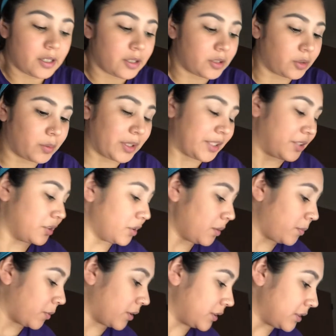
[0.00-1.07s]
So when I do the
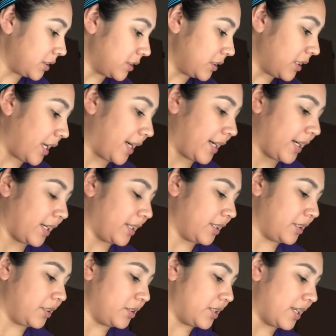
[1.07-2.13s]
bronzer, I kind of
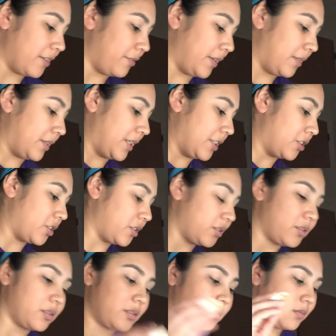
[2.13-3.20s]
use that
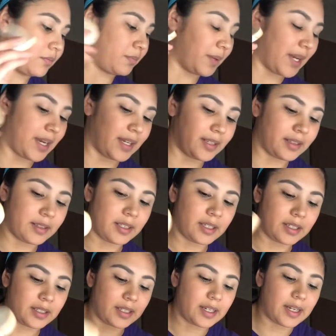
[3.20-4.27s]
foundation pad
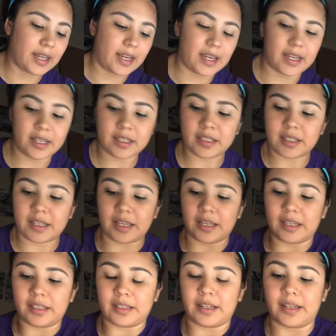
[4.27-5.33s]
thing that I had,
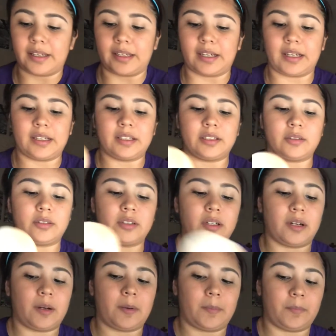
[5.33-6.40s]
and I kind
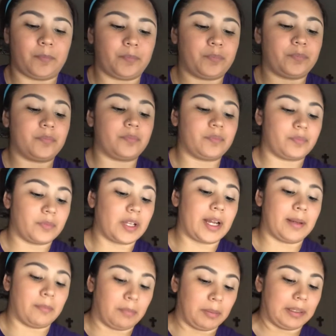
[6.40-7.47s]
of
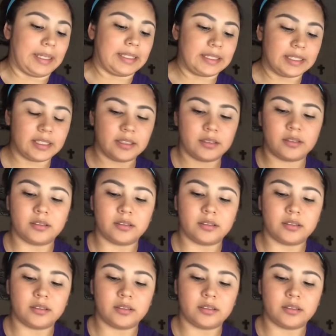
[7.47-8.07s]
I blend it